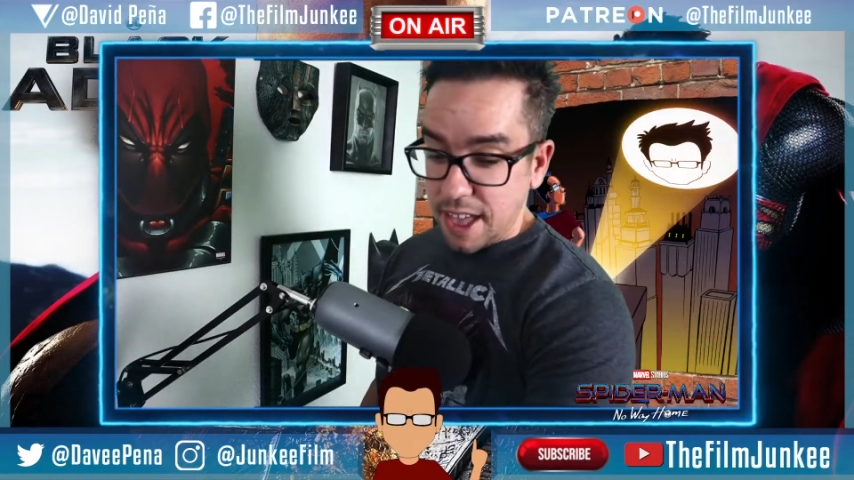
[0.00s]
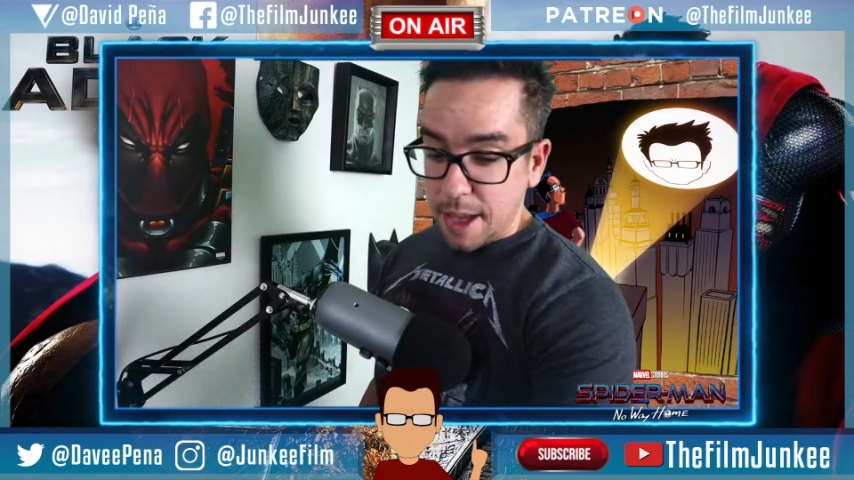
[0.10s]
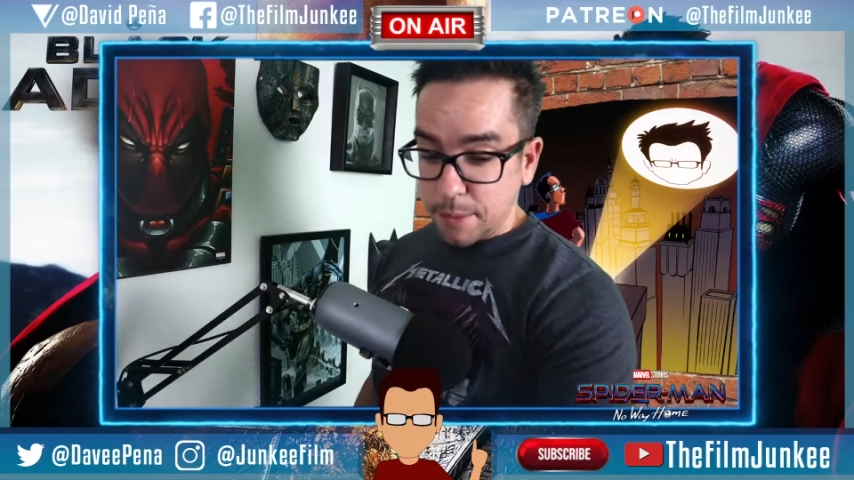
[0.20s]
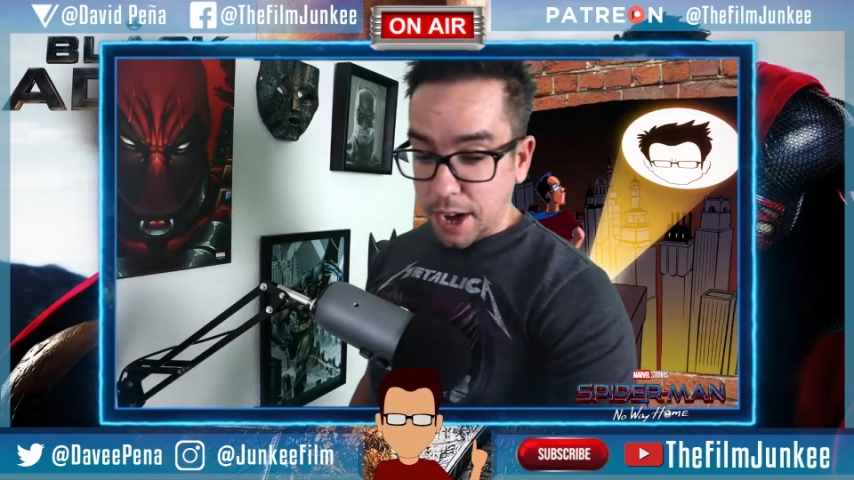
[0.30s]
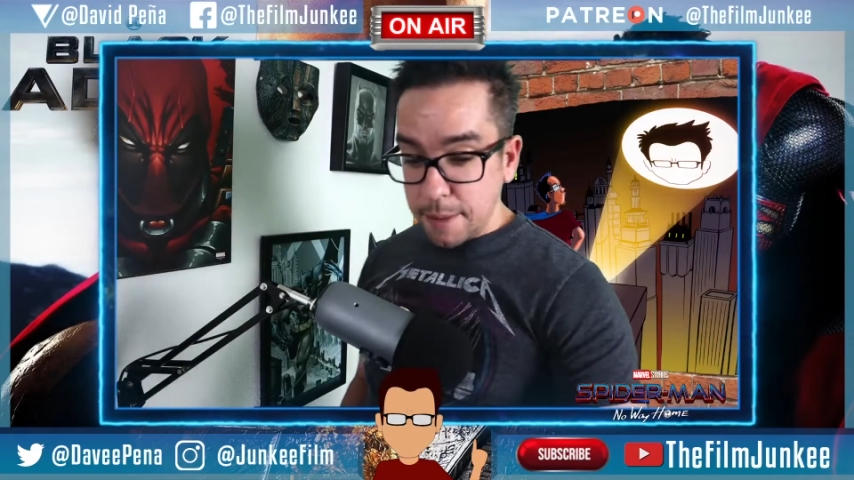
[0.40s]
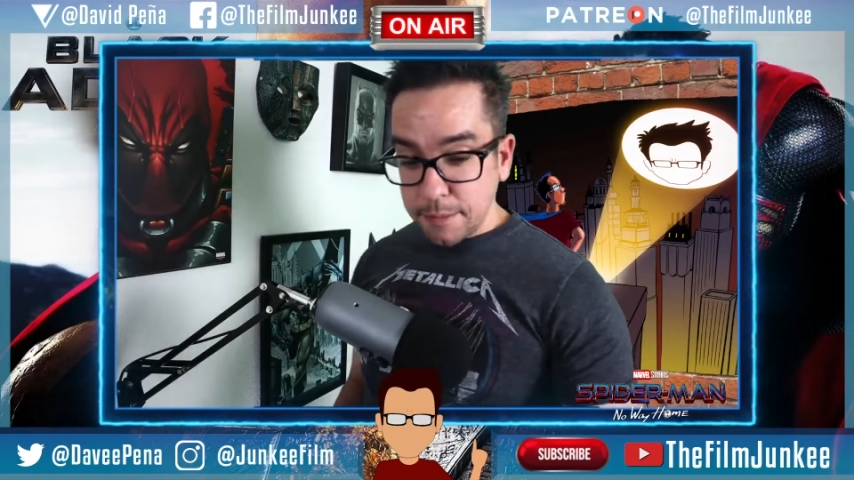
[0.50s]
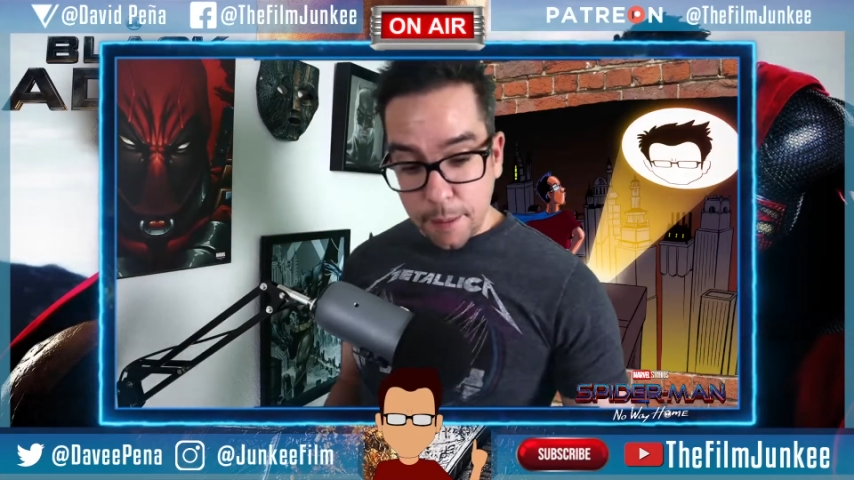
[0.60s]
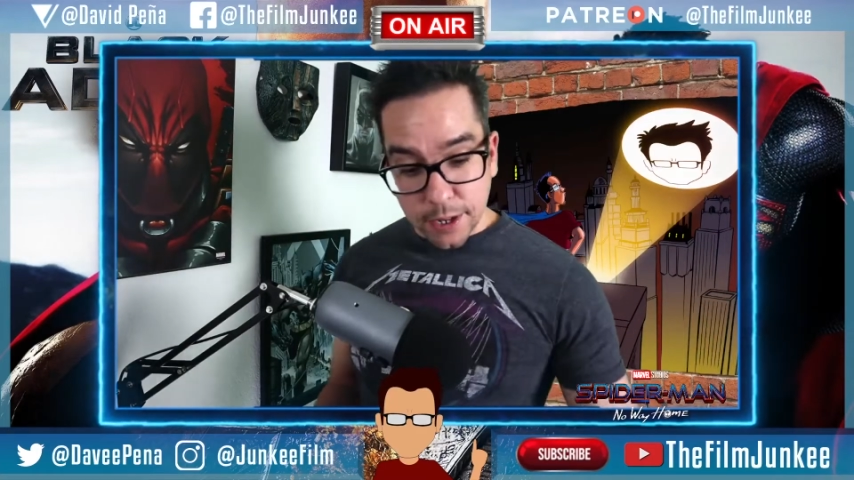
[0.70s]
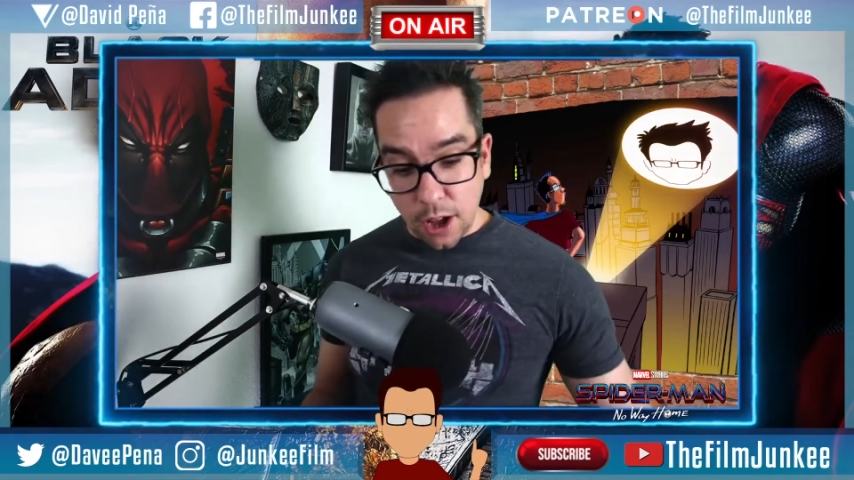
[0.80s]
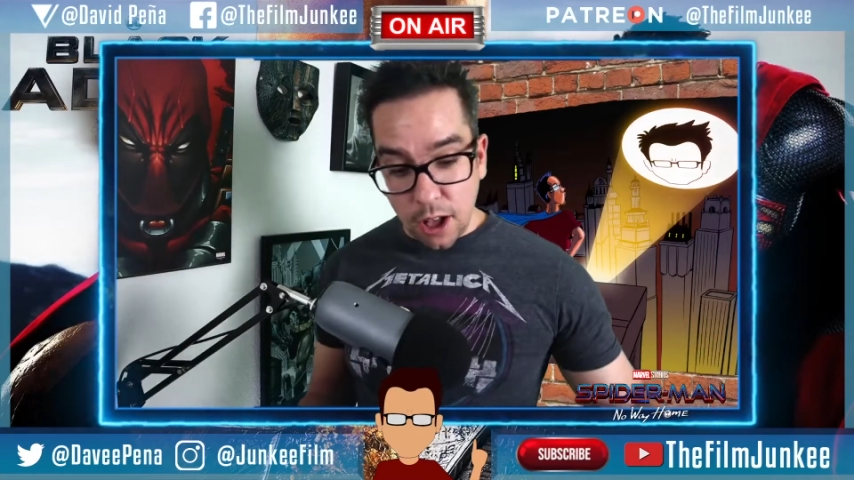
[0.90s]
but I'm, I'm
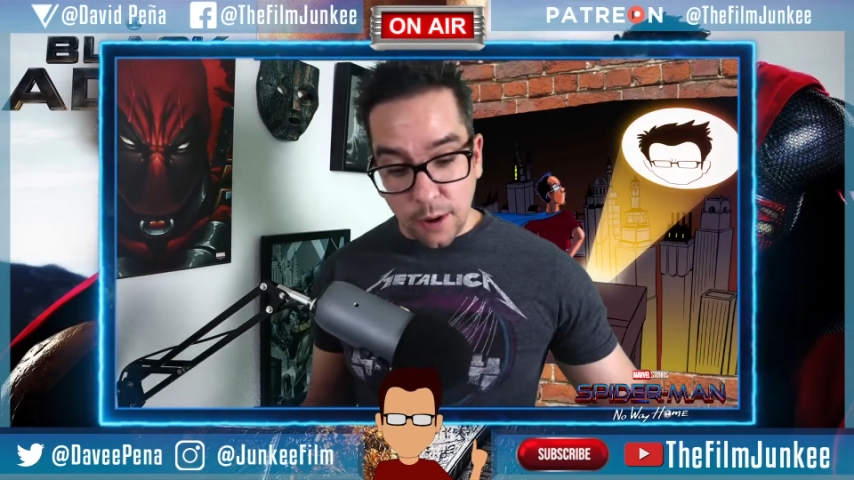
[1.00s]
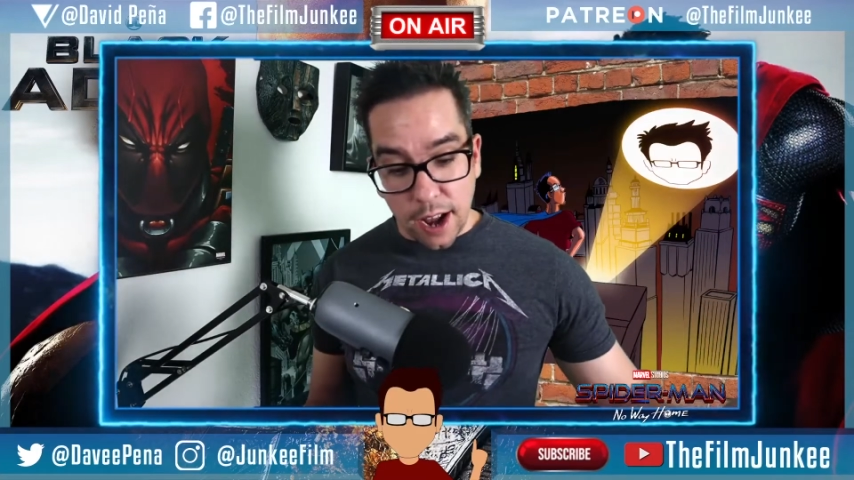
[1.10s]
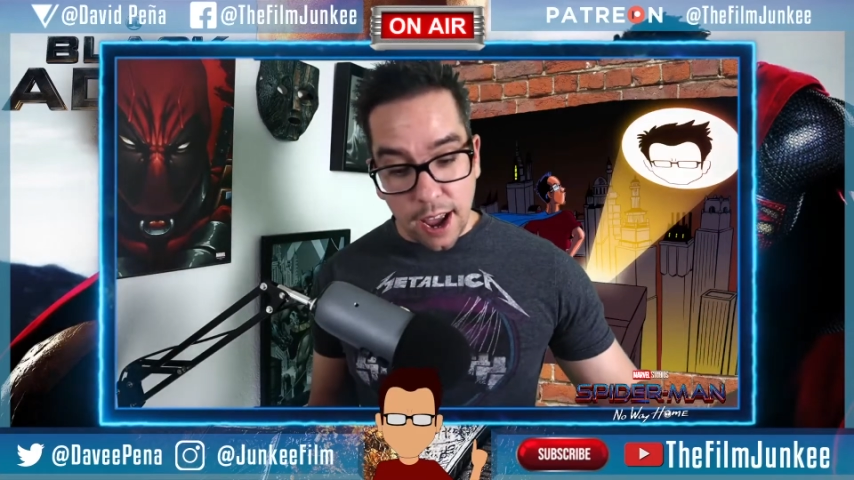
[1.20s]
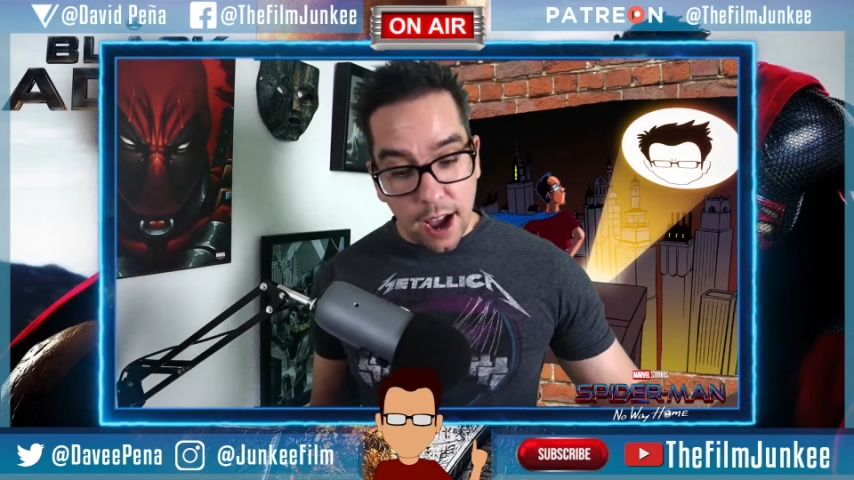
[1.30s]
gonna call it right now.